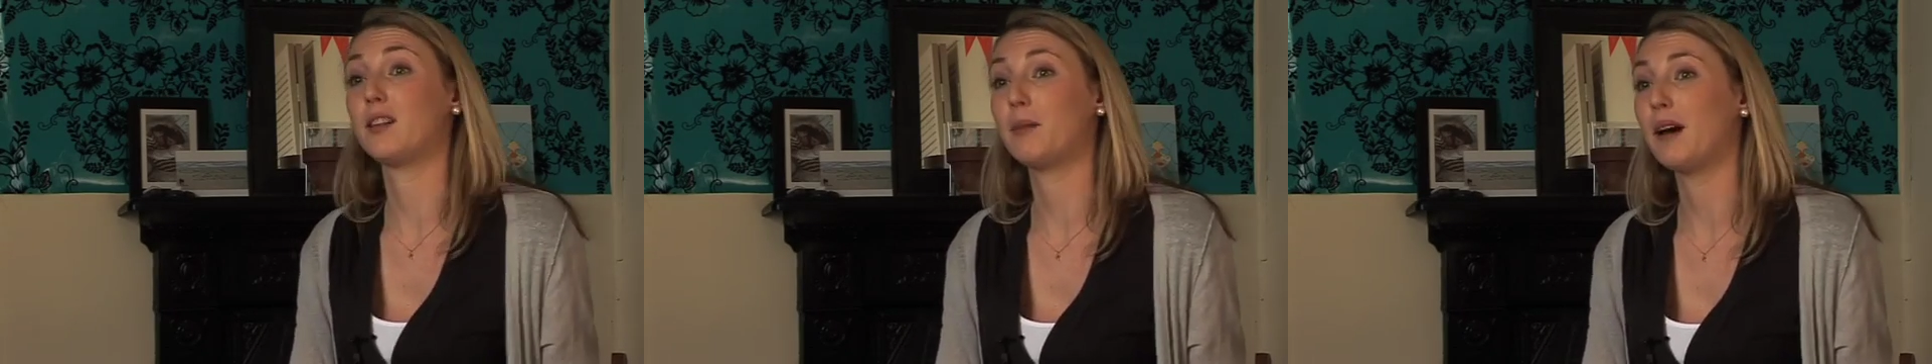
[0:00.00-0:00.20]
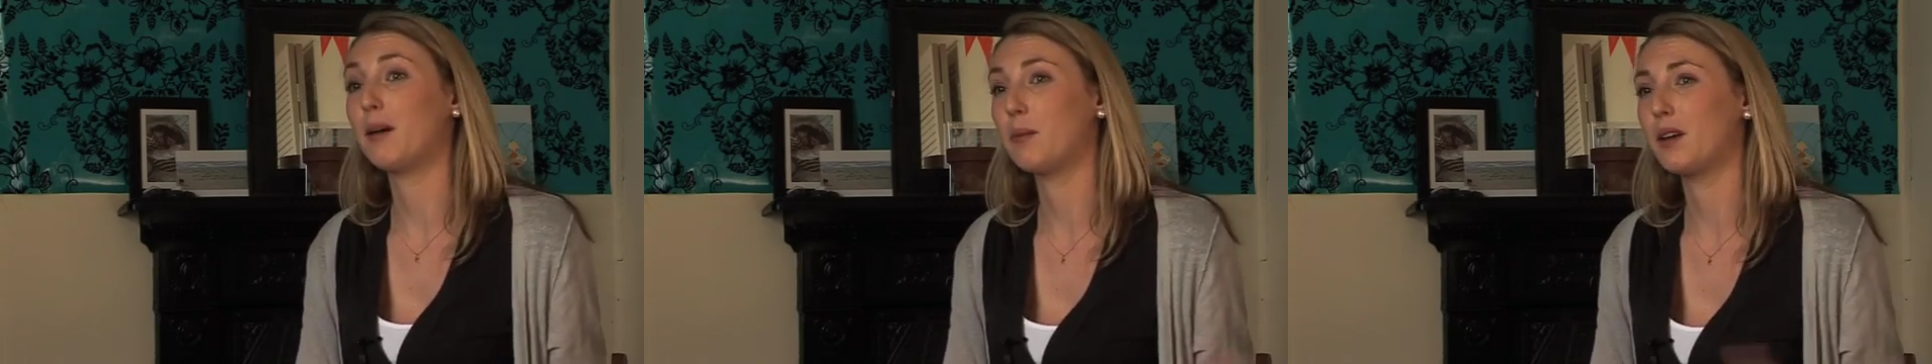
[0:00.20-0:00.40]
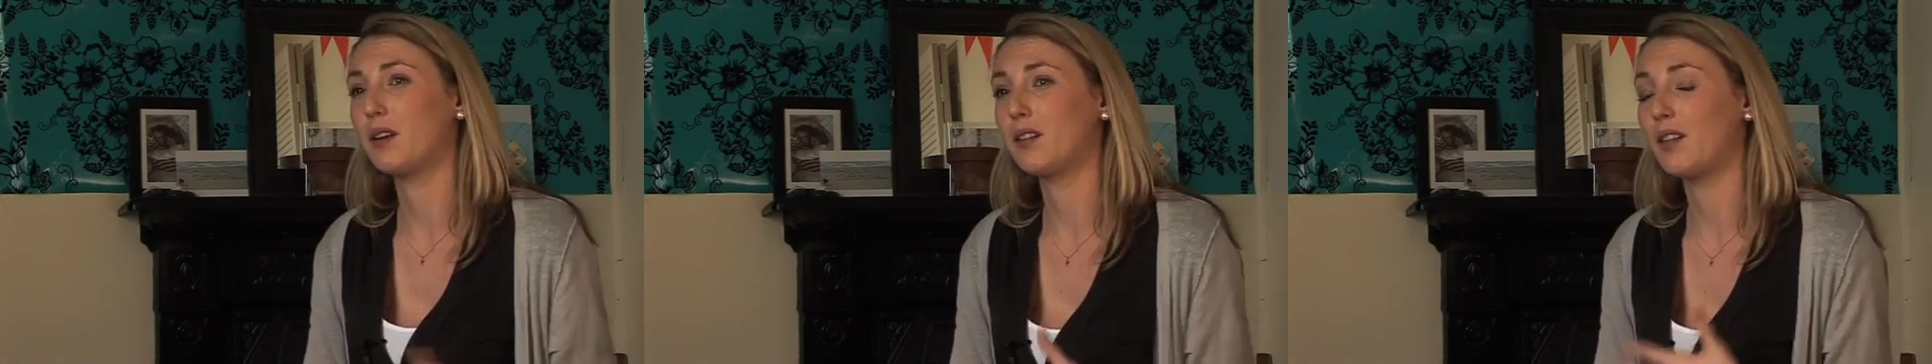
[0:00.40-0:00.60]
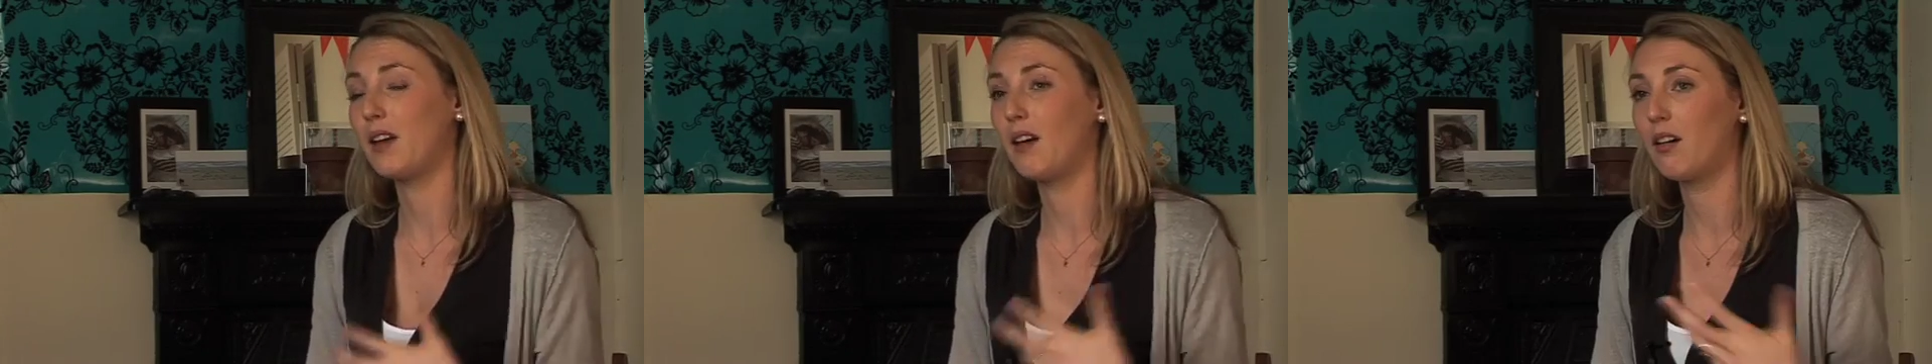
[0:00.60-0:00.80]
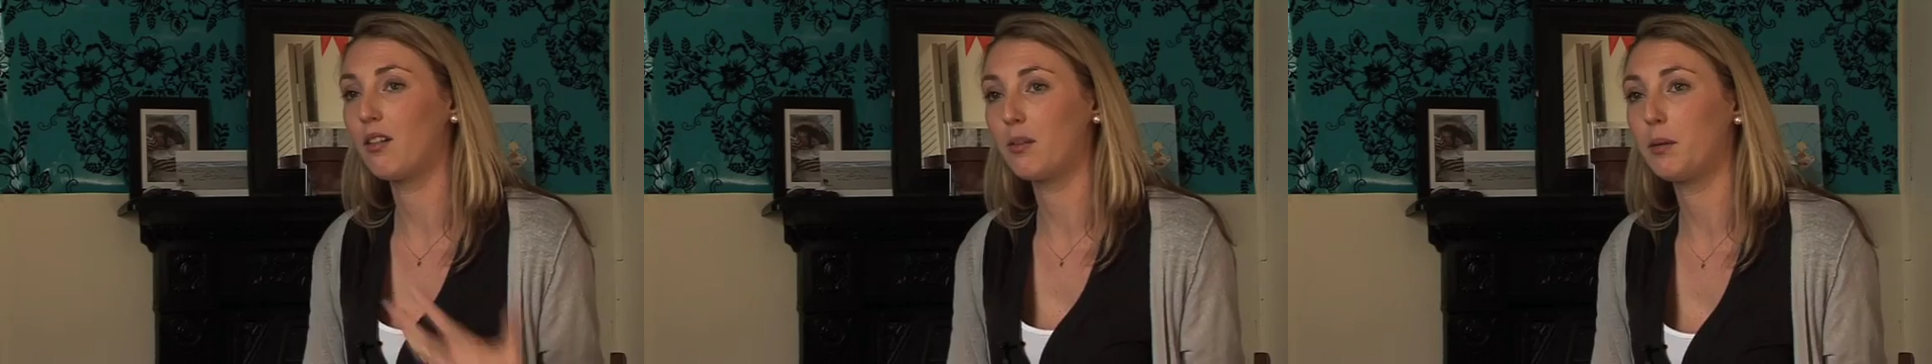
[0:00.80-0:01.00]
them out because
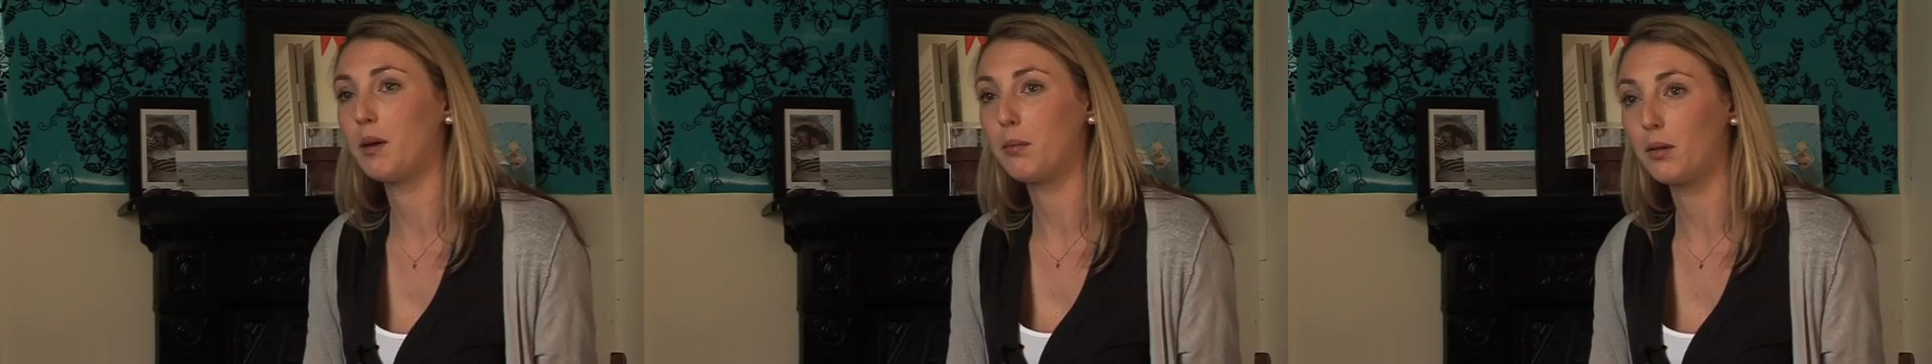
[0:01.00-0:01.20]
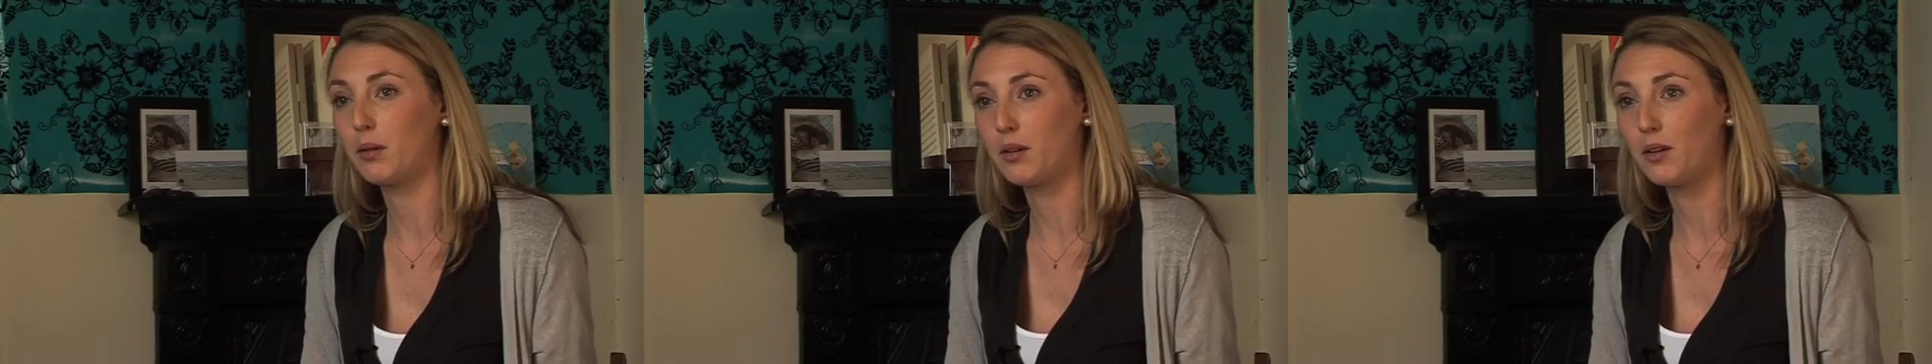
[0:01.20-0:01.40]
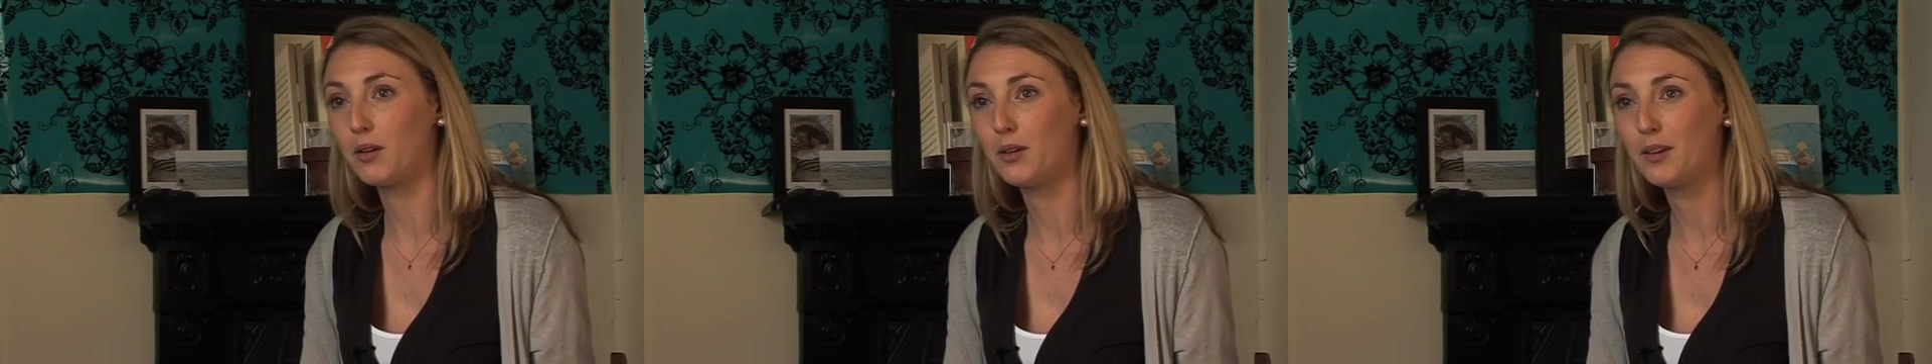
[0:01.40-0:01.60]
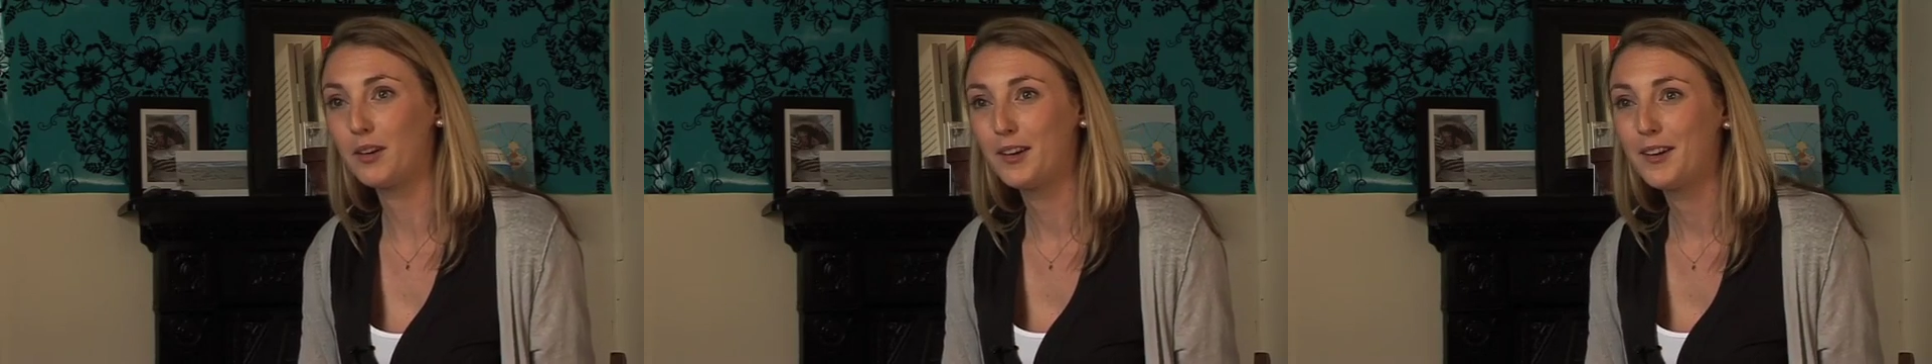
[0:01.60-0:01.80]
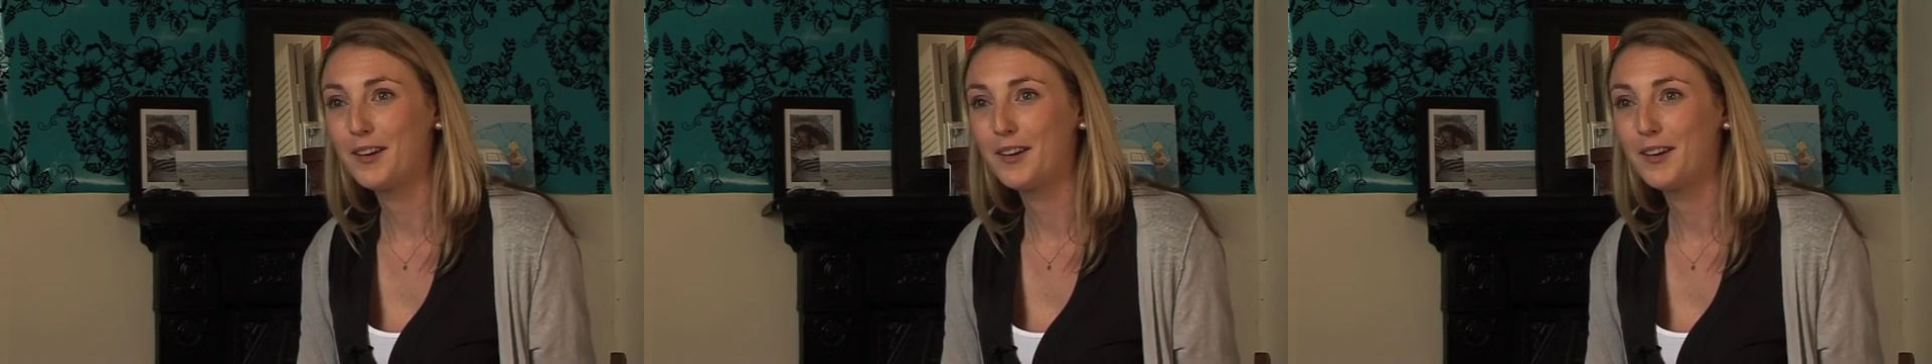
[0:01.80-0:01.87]
they aren't the people who